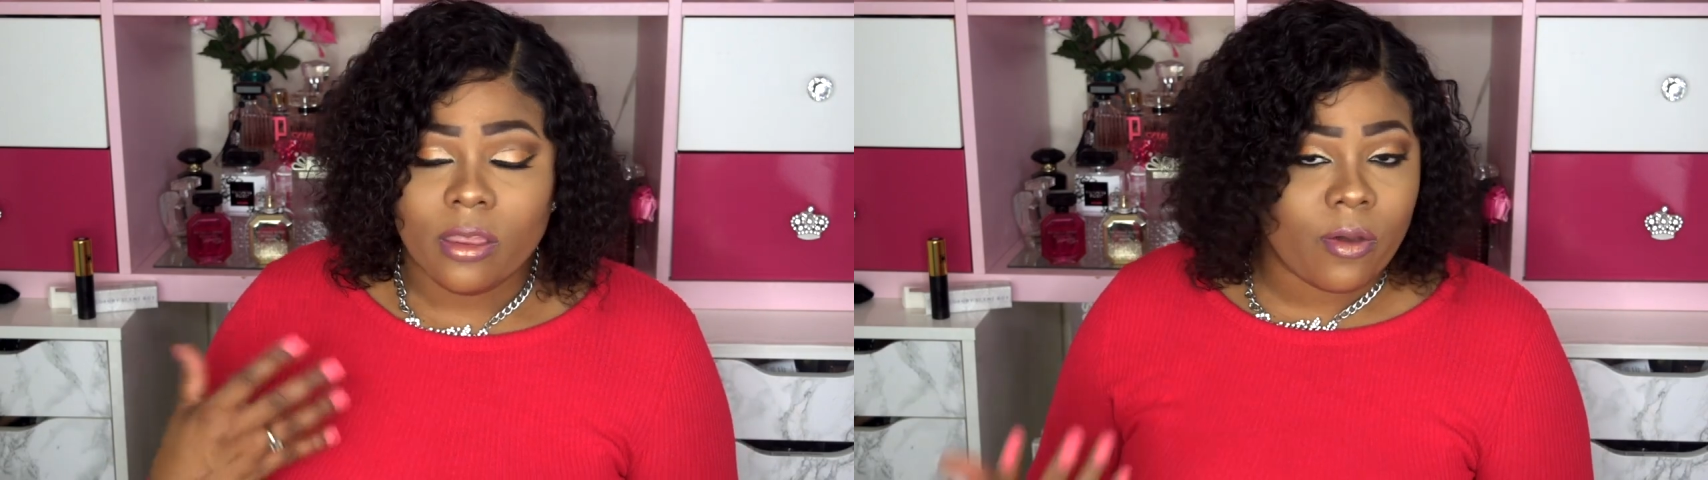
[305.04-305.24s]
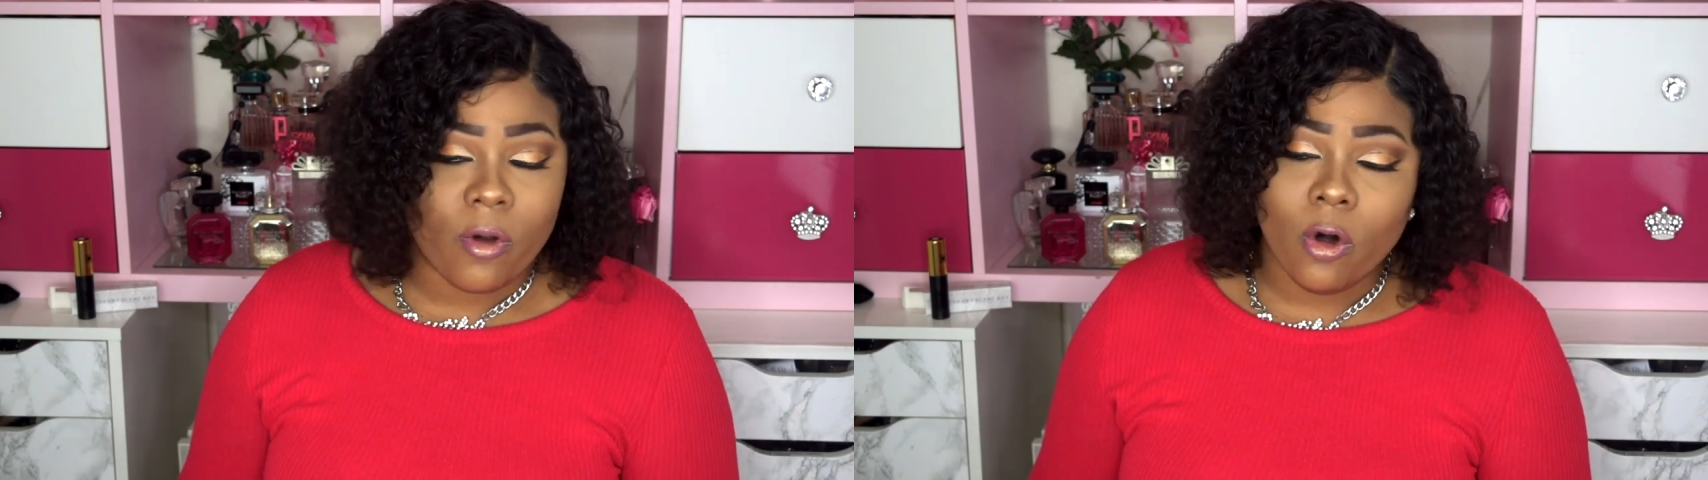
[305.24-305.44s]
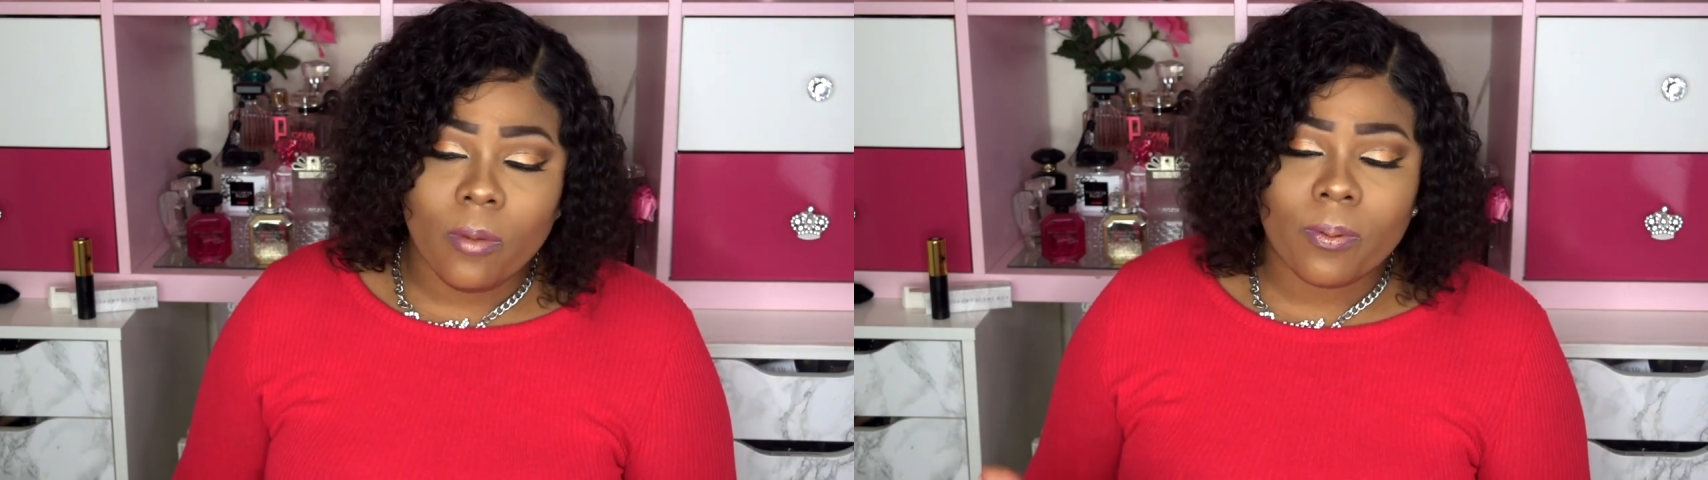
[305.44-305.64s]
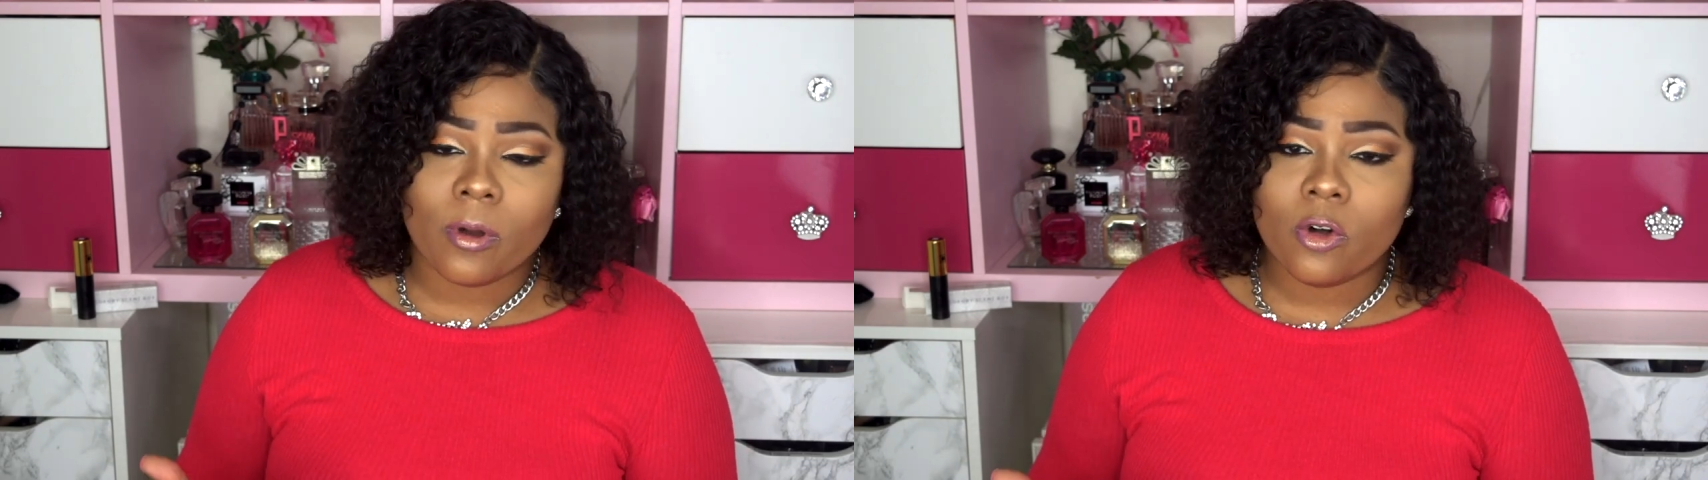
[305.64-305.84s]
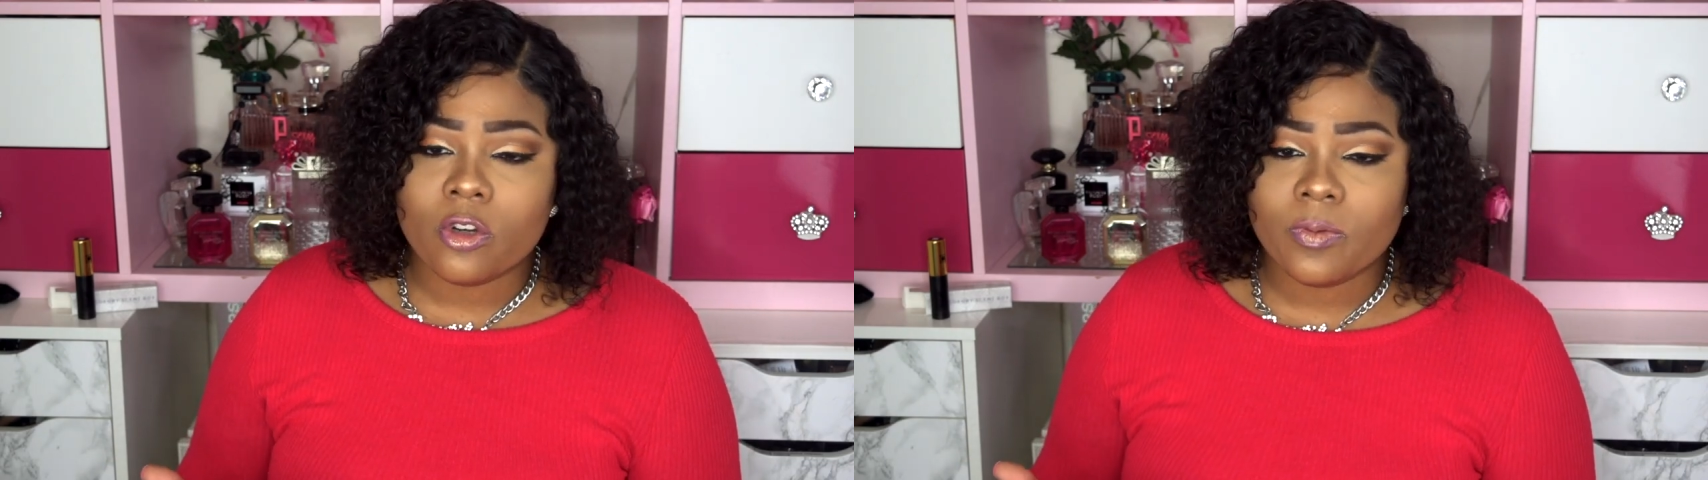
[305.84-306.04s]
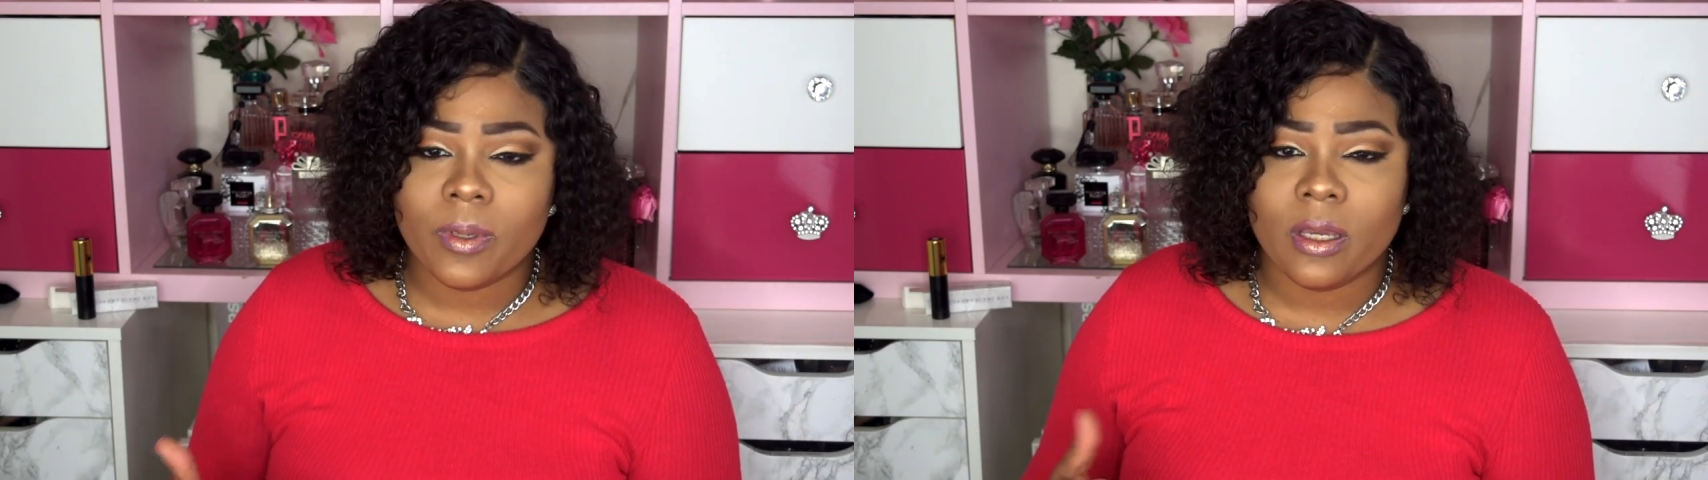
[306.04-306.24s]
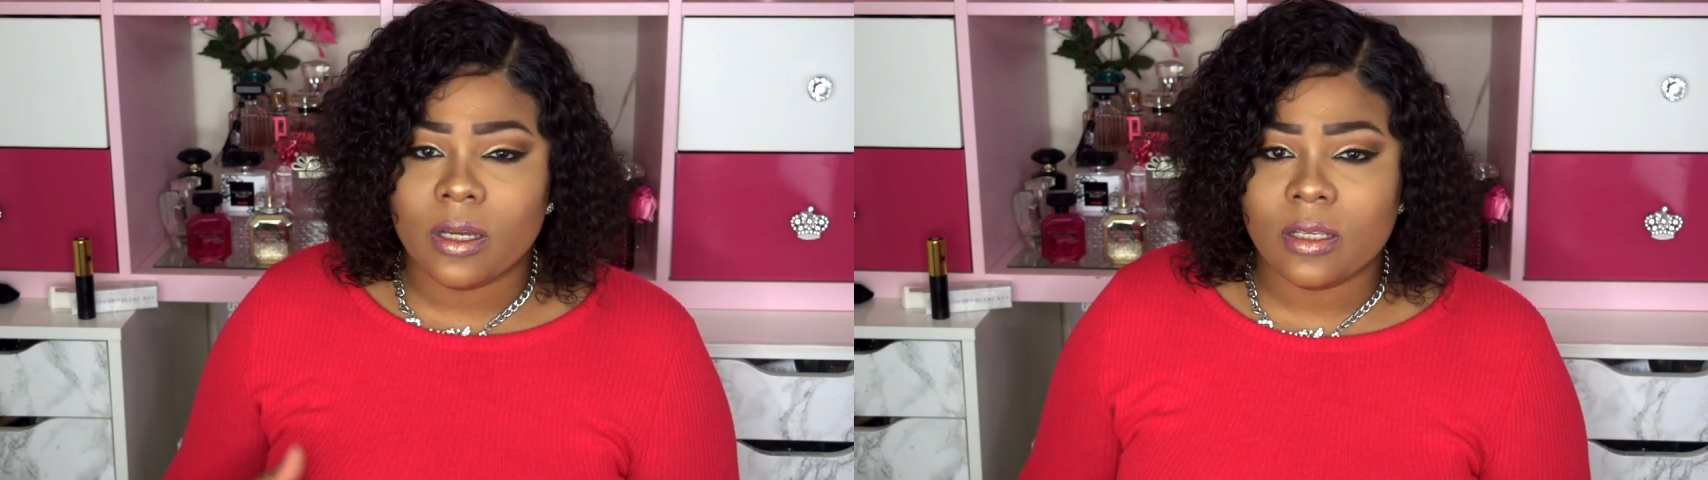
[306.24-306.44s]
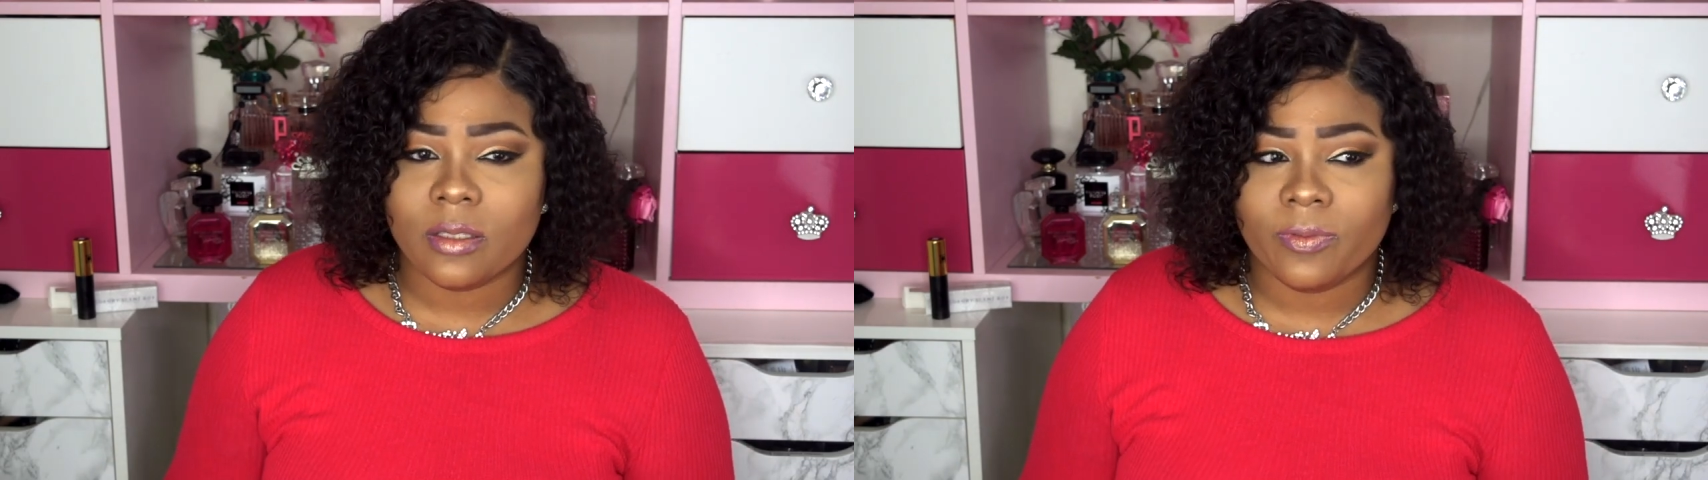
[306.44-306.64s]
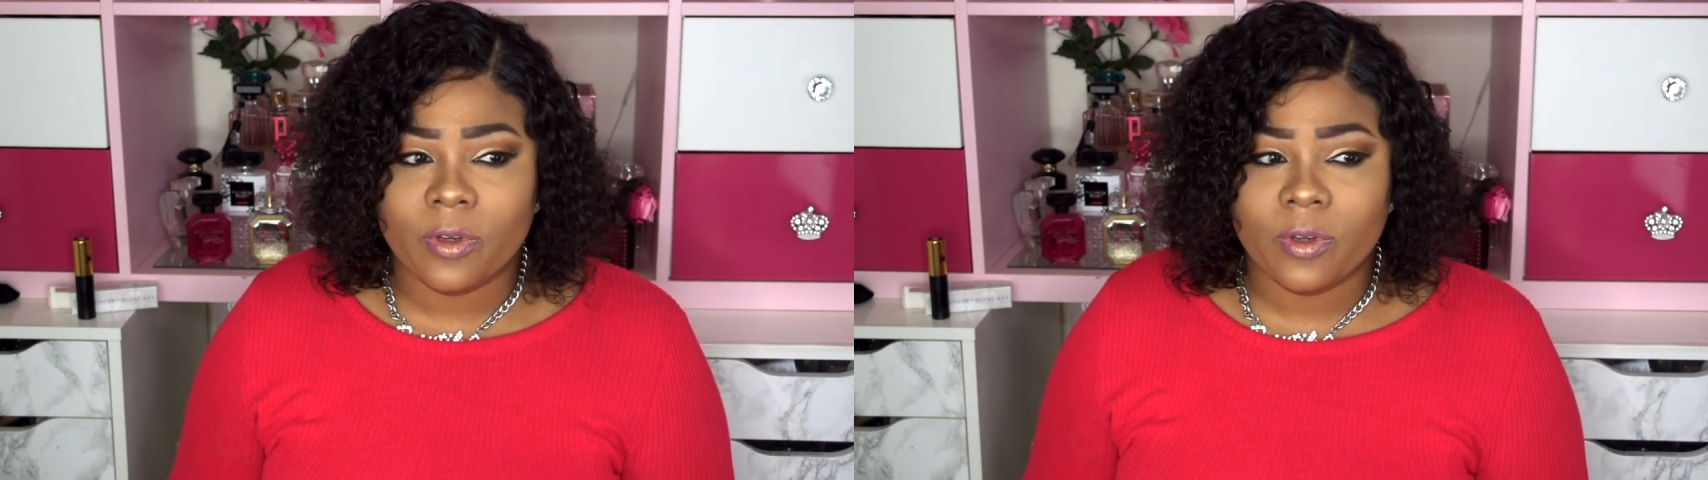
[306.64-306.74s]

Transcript: They're all pros, because